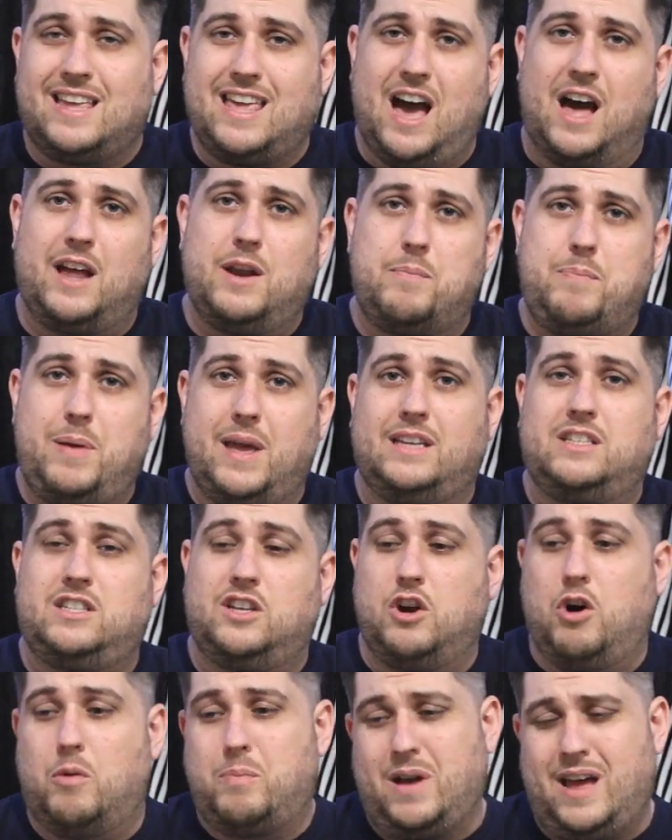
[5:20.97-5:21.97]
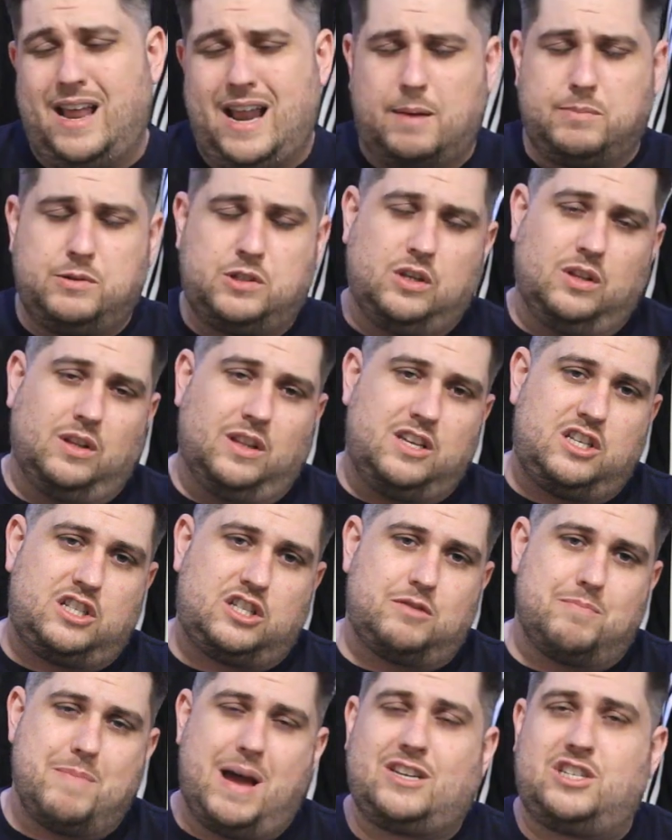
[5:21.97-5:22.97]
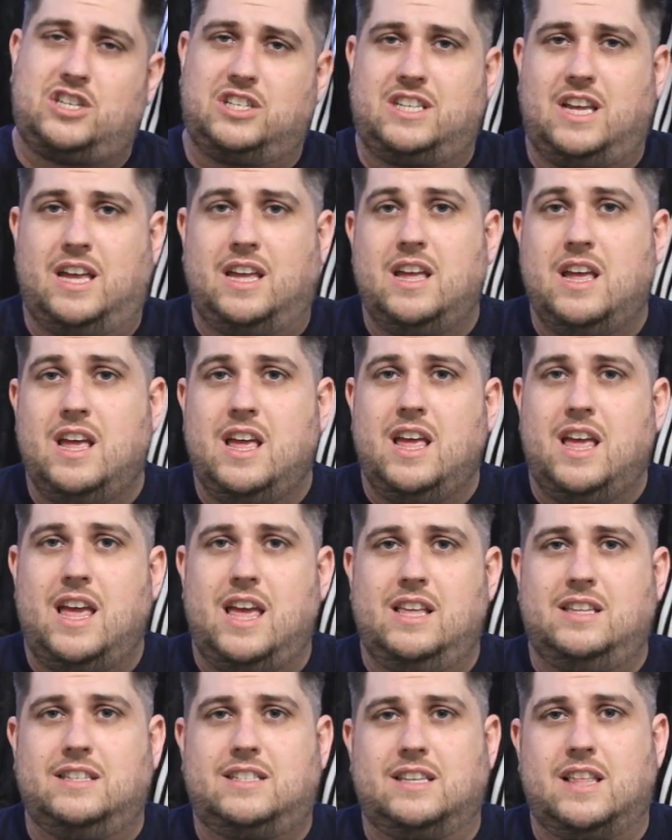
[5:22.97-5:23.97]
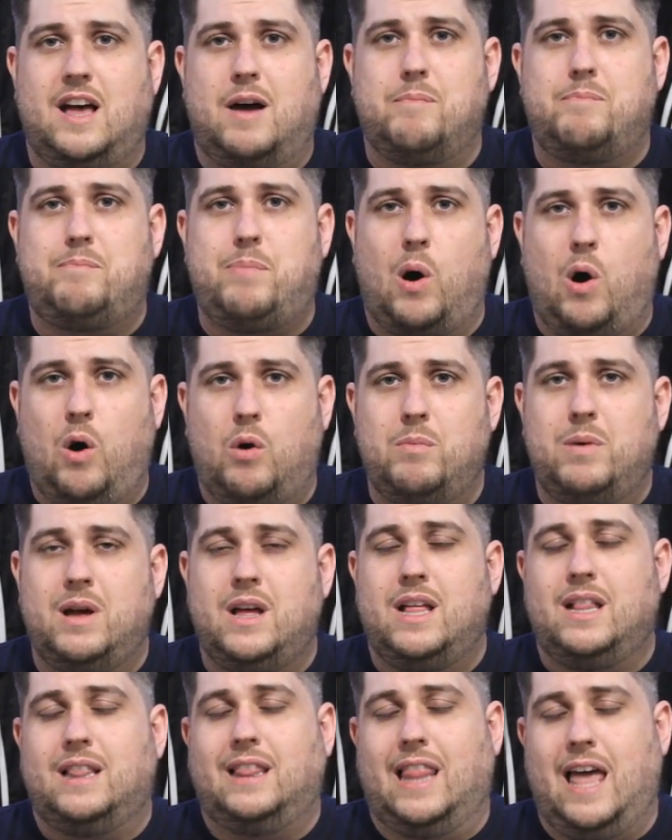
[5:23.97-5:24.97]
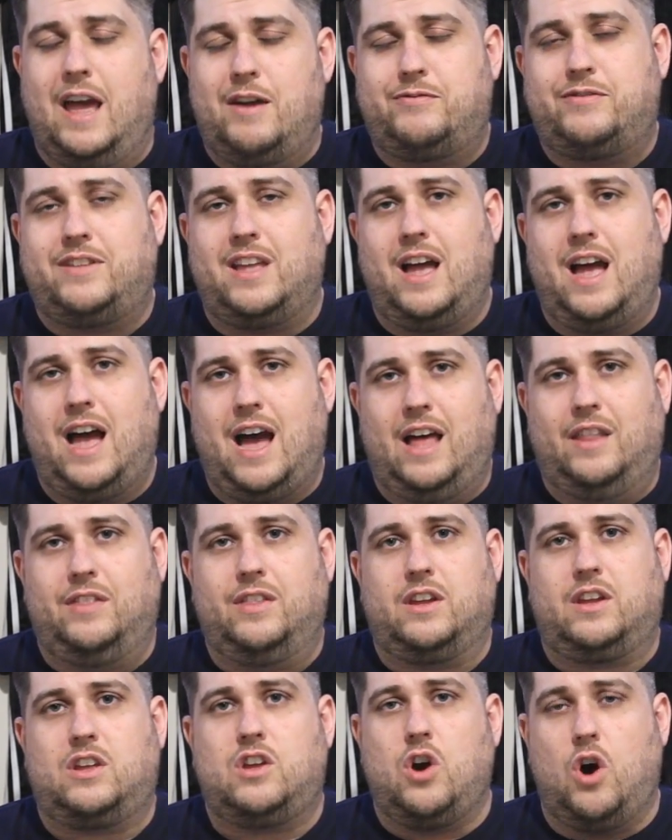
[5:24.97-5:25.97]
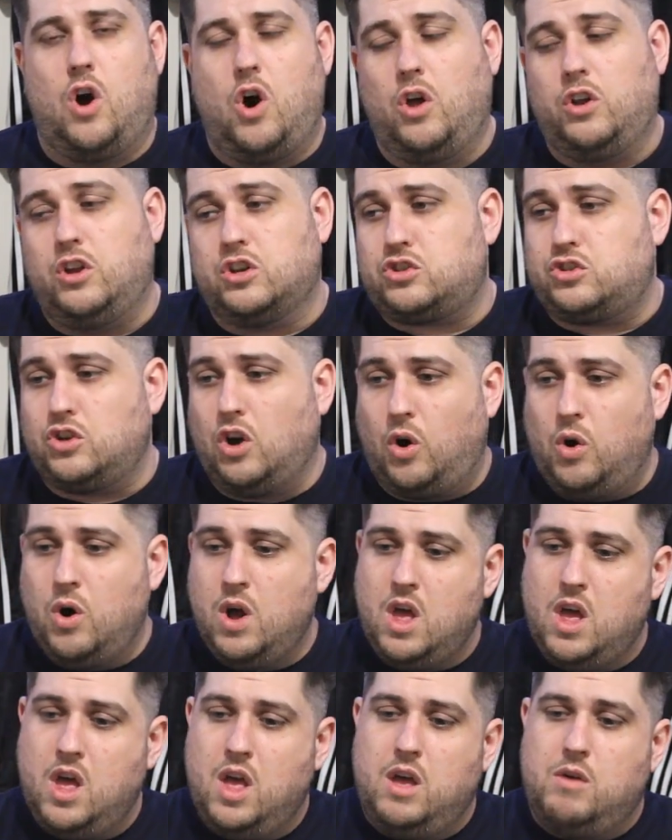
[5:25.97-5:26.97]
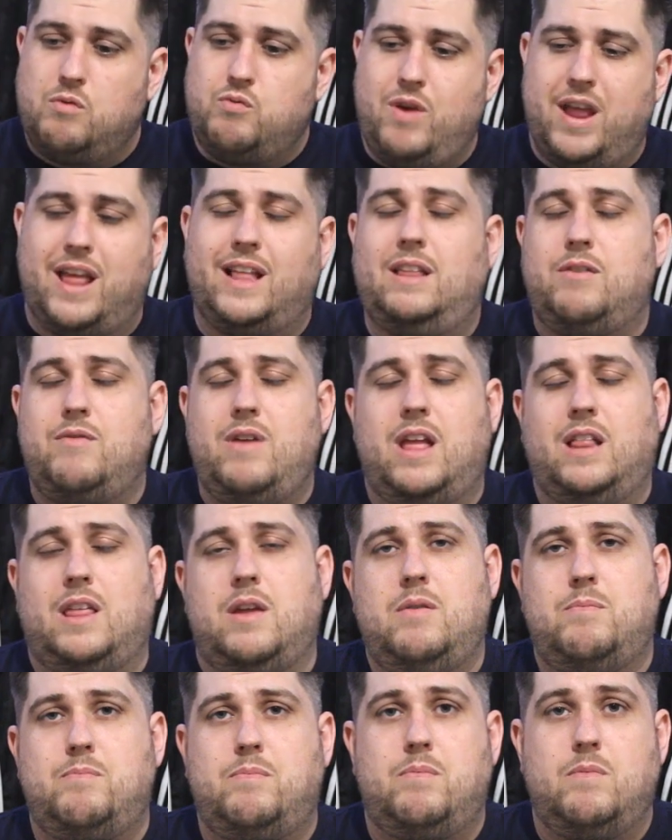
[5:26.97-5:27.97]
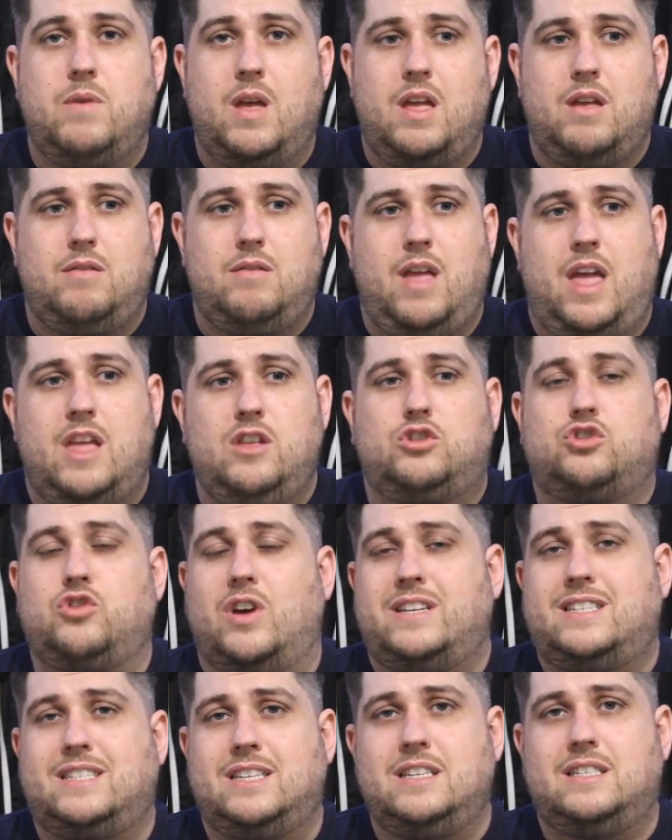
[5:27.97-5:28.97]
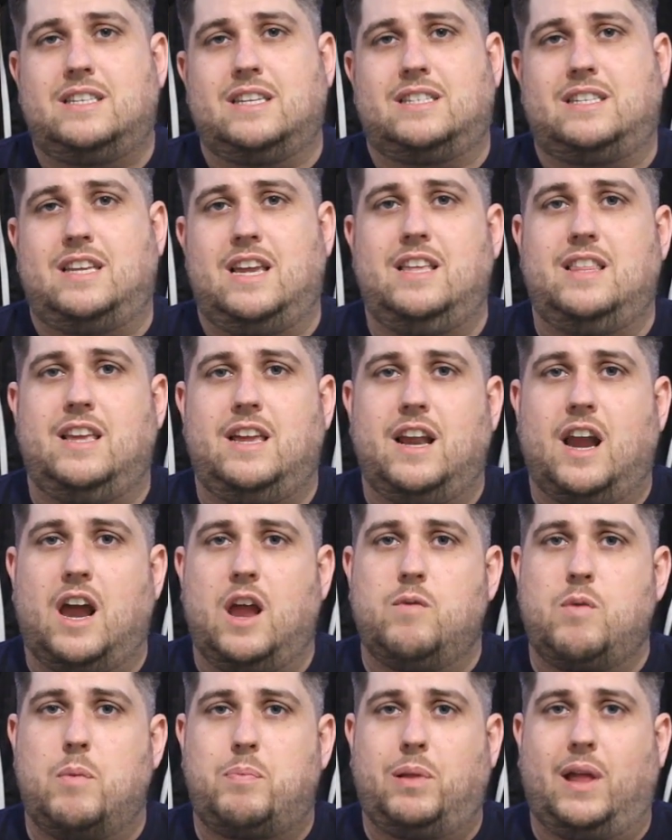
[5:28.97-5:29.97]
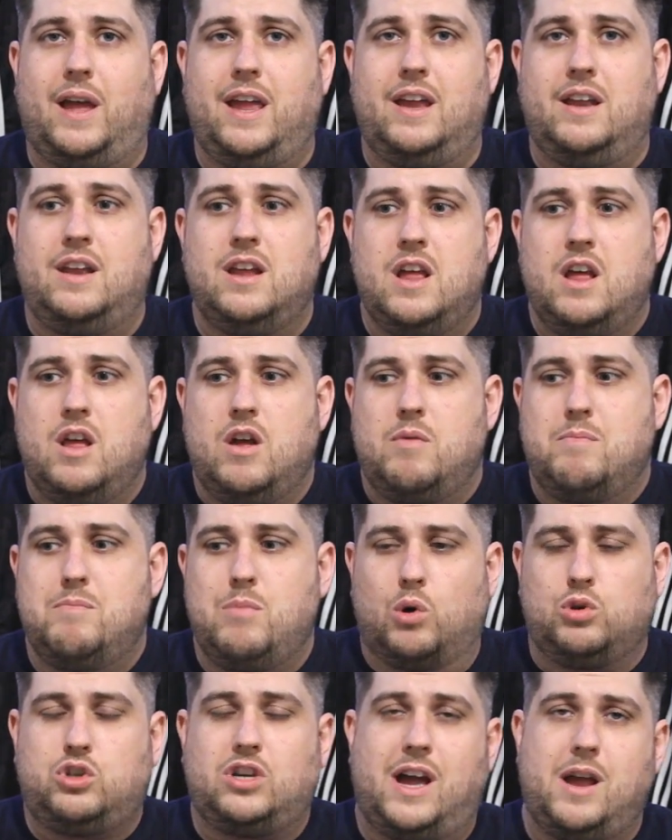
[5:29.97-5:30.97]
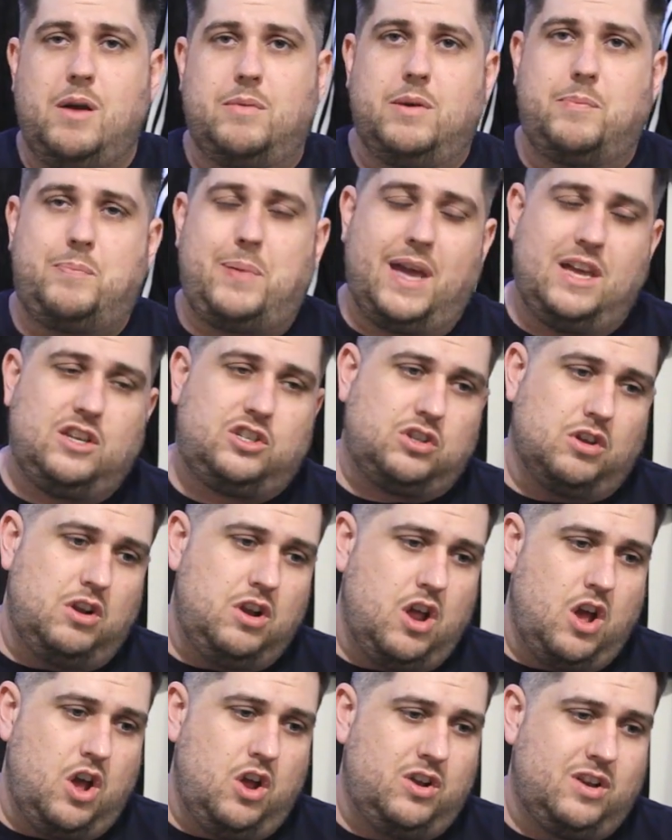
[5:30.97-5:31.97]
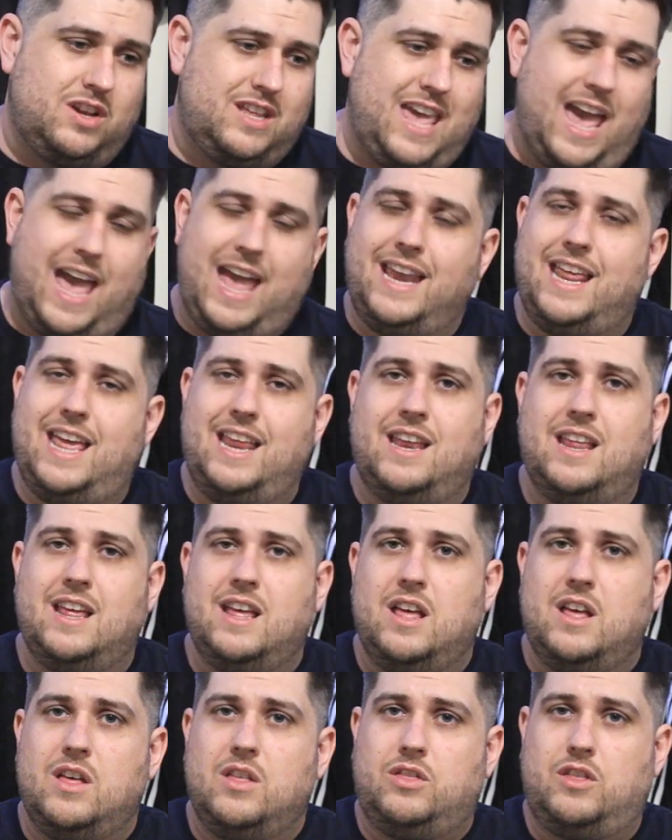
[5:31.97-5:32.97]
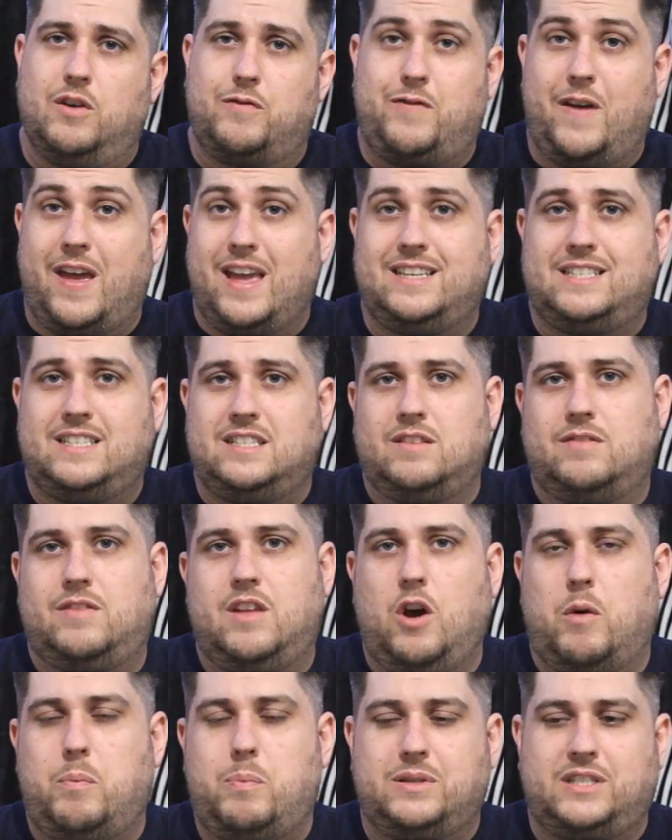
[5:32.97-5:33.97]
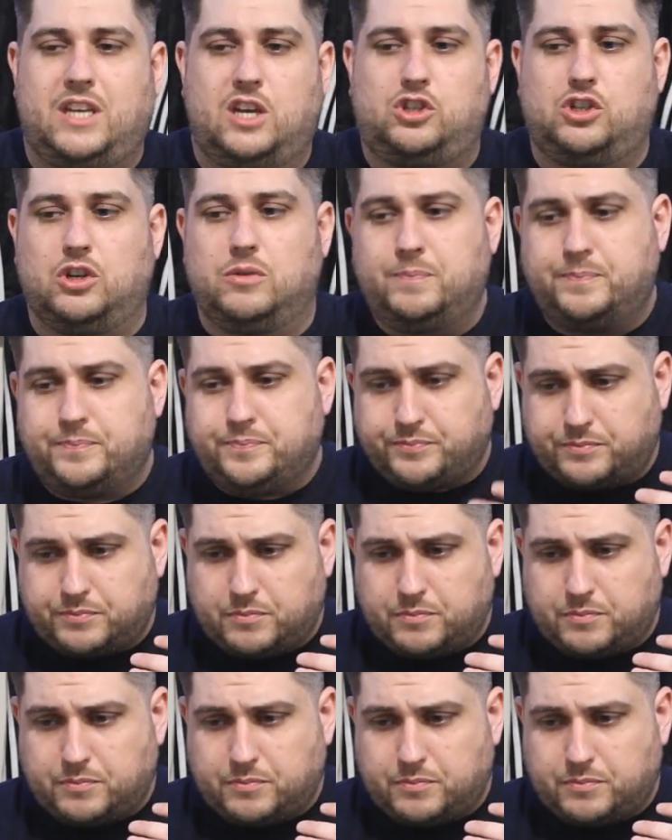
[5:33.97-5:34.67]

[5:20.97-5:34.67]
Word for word: Garner picks it up and absolutely smashes it into that bottom left-hand corner. So really, really interesting to see that United were playing much higher up the pitch and, and getting in the faces of the opposition.